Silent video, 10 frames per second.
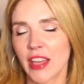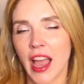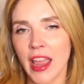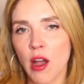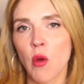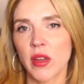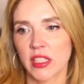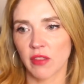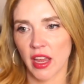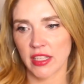I
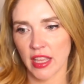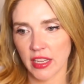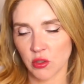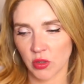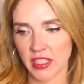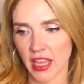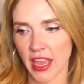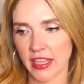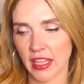always find that towards the end,